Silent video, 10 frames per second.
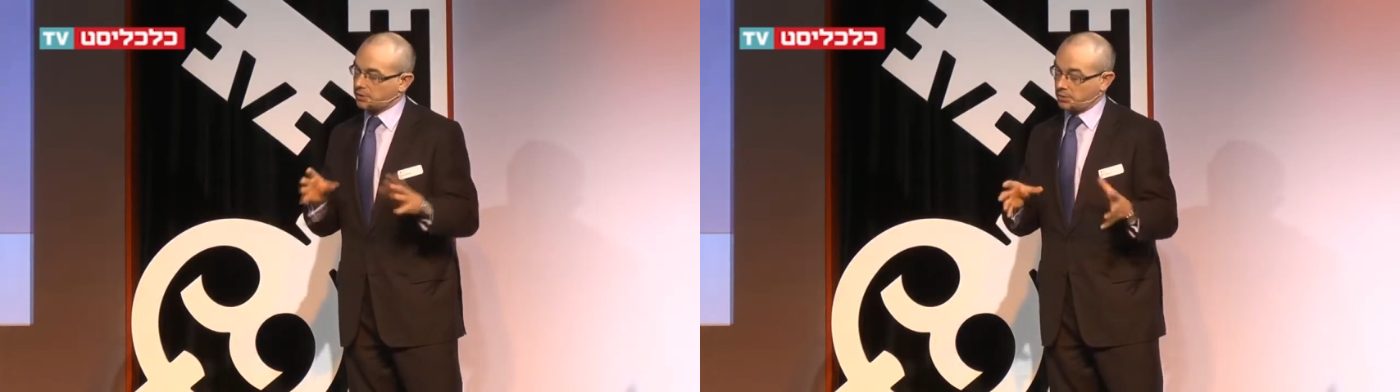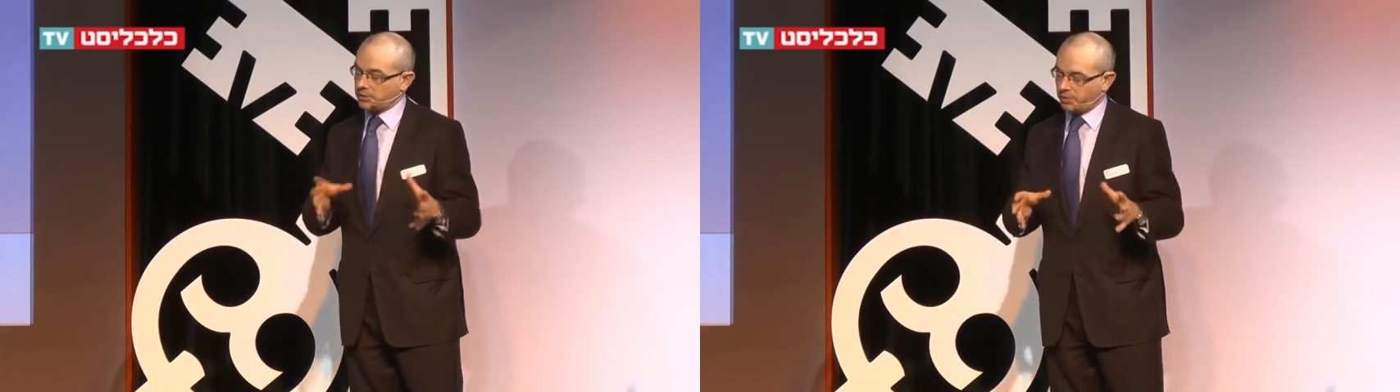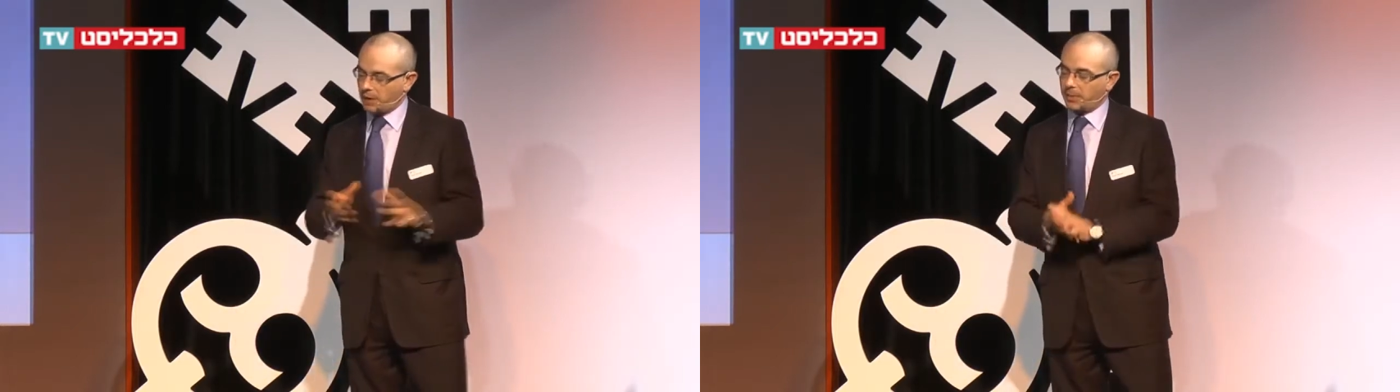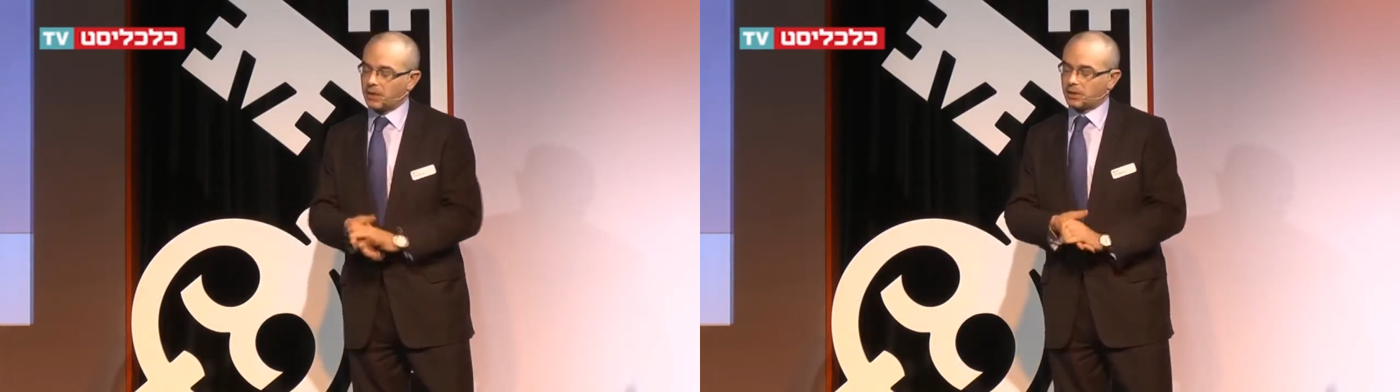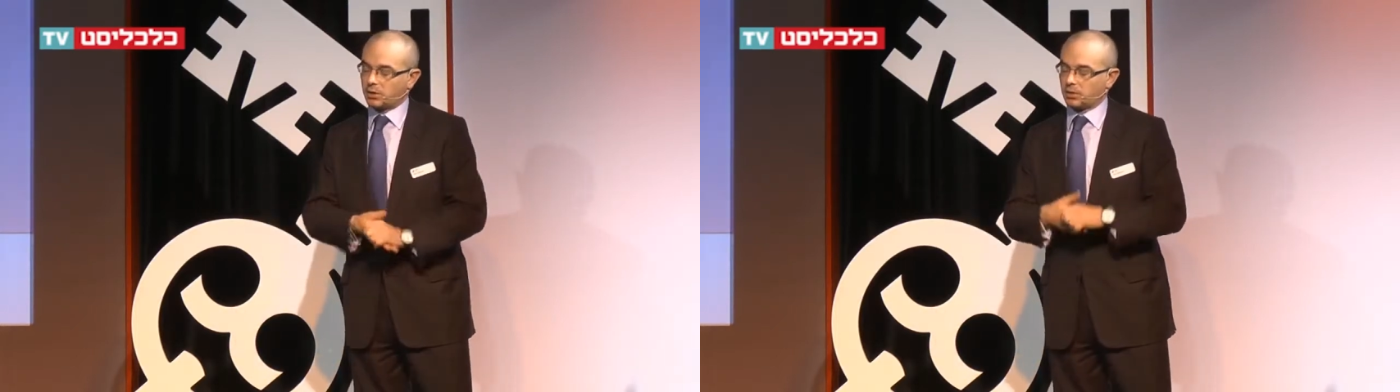in
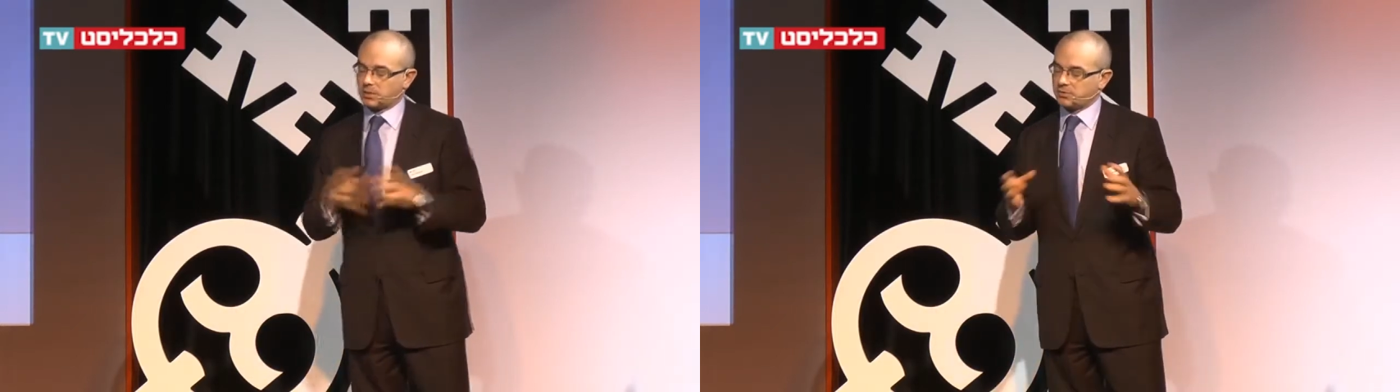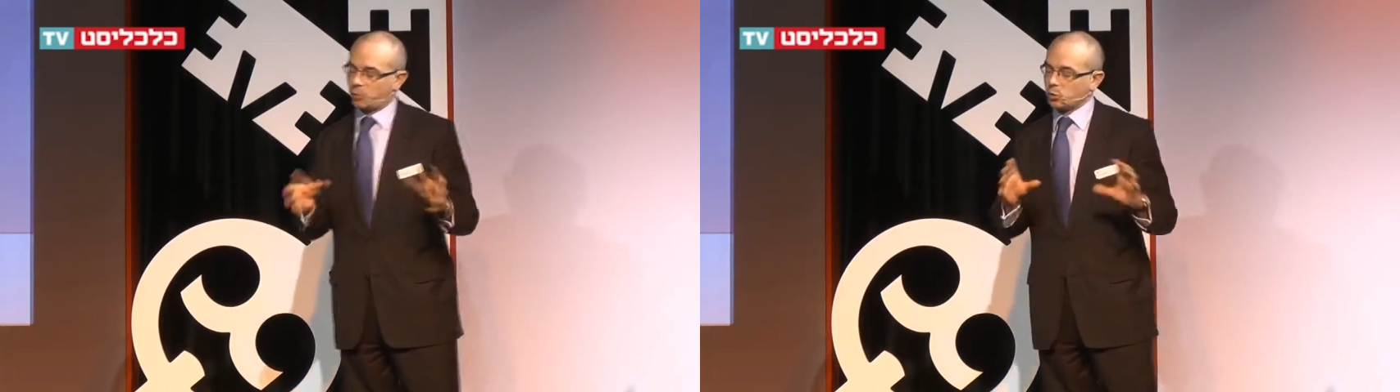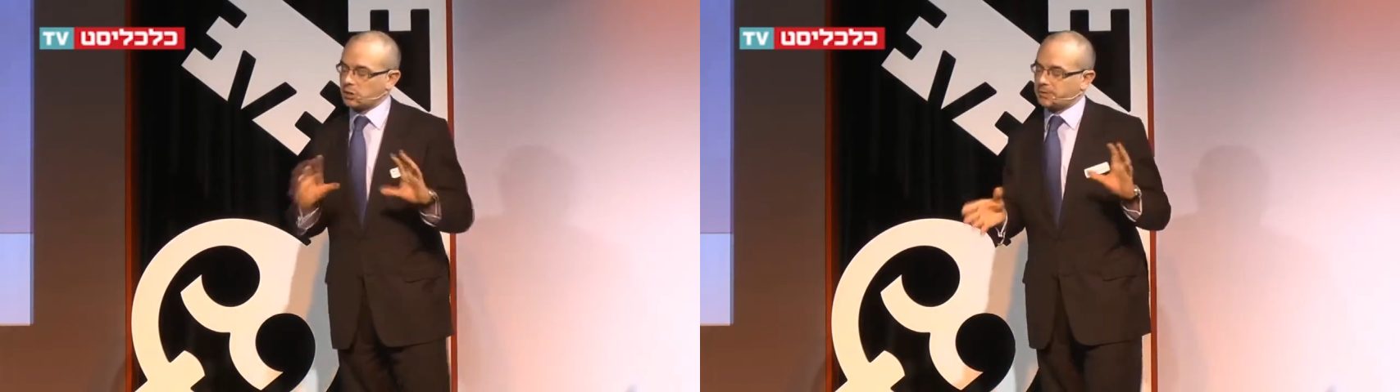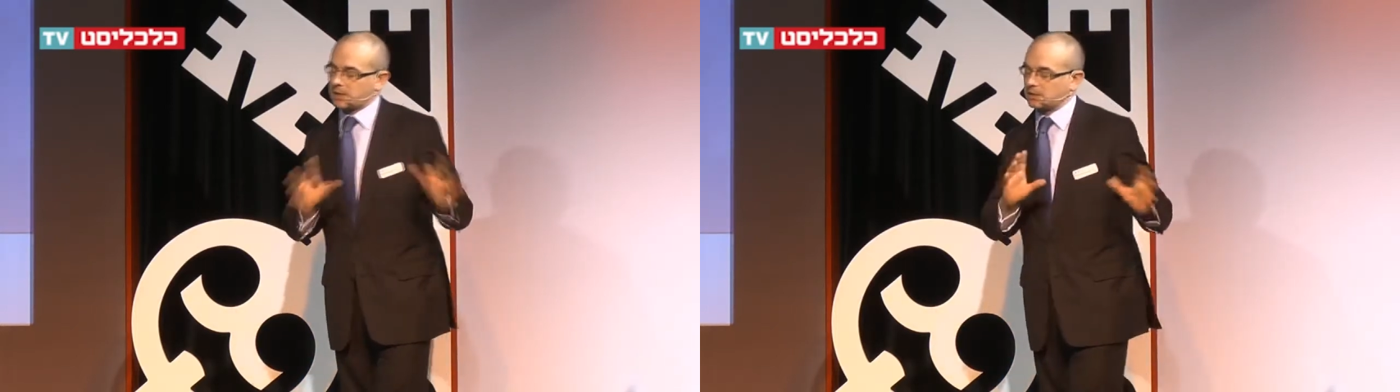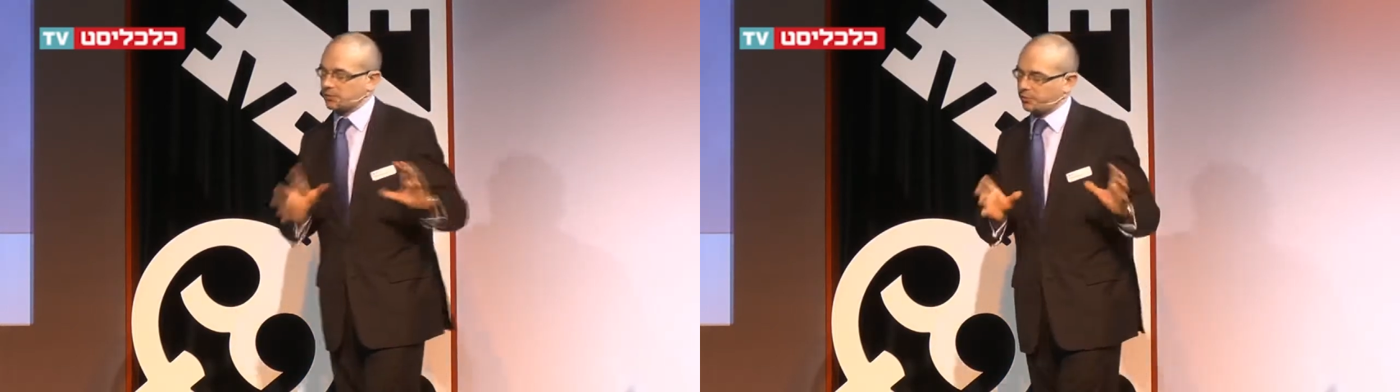developing economies,
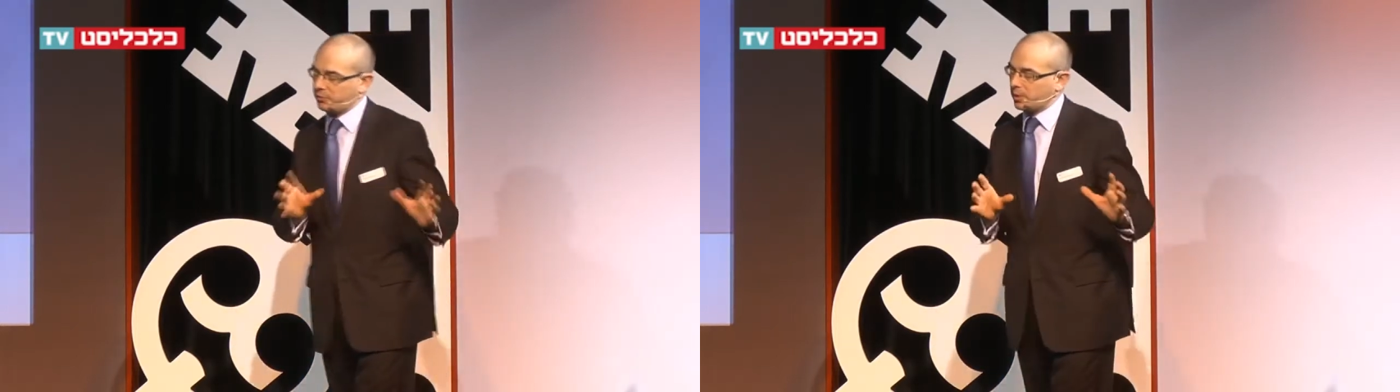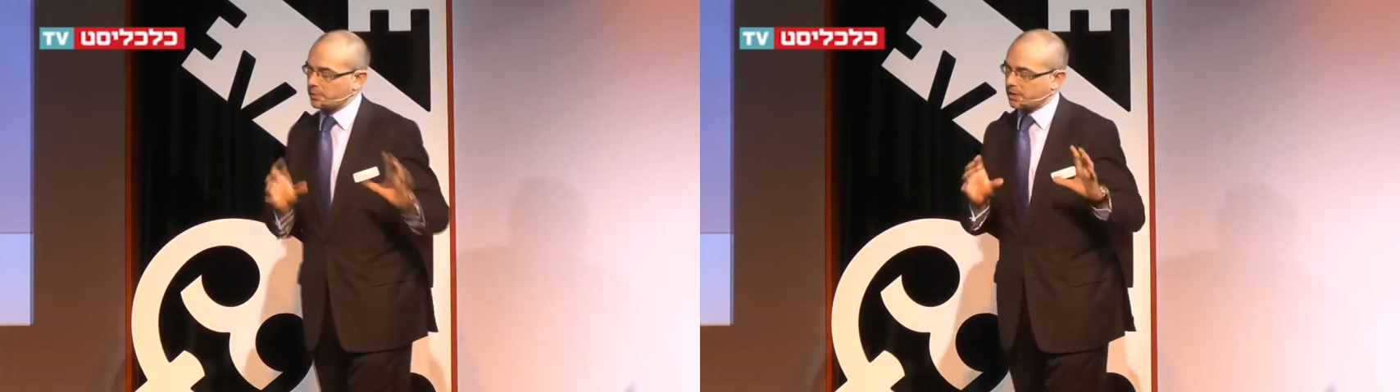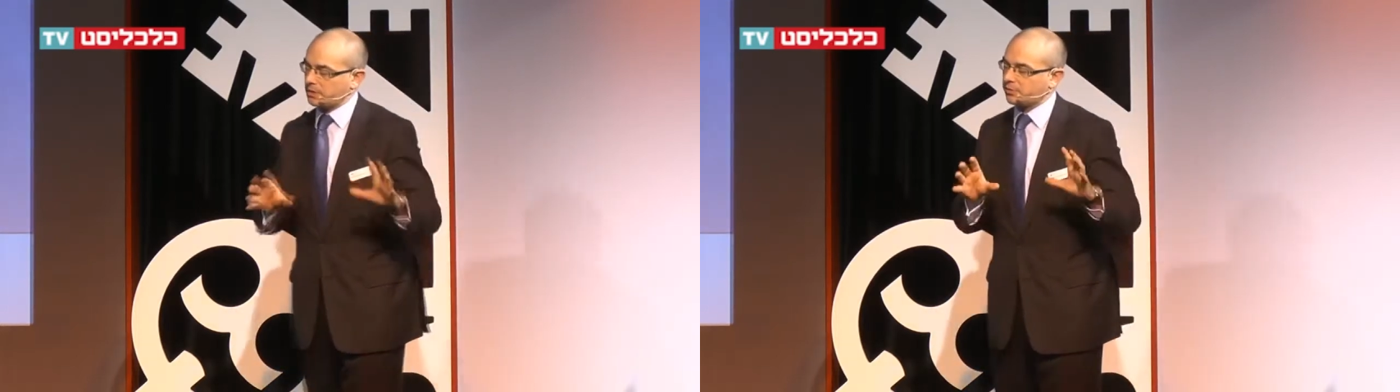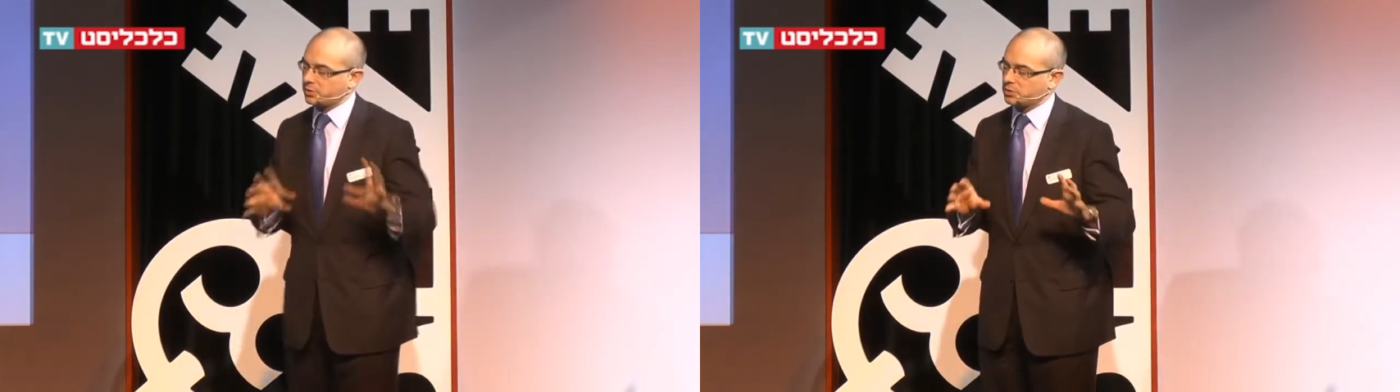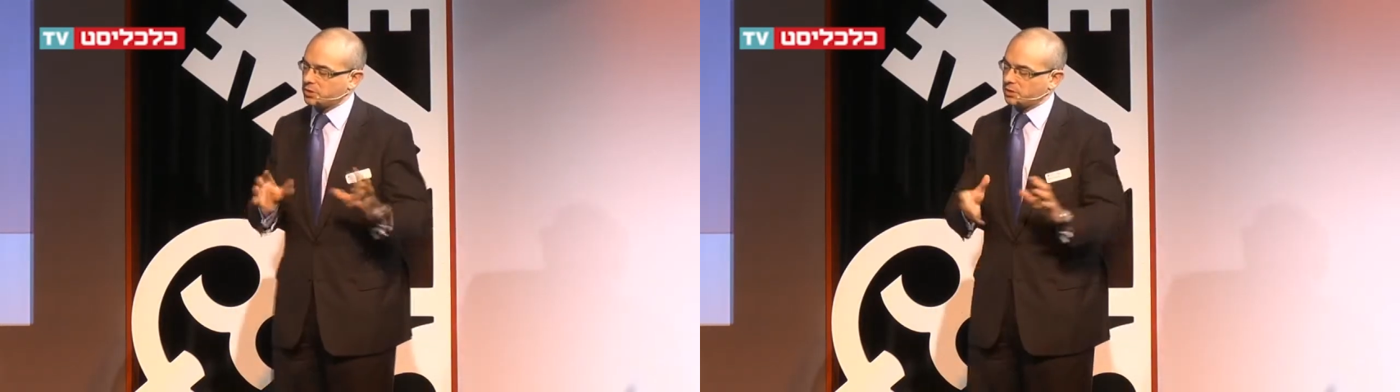40% to 50% of
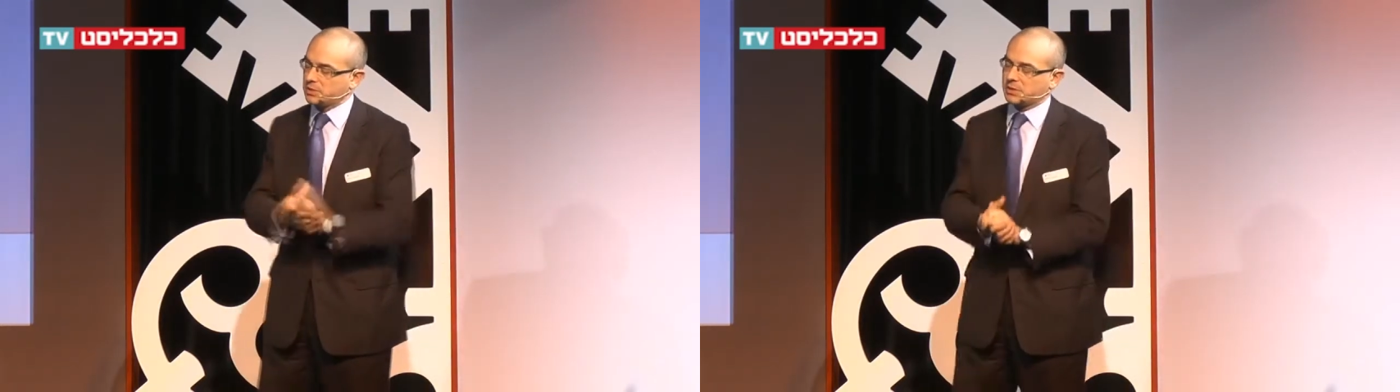consumer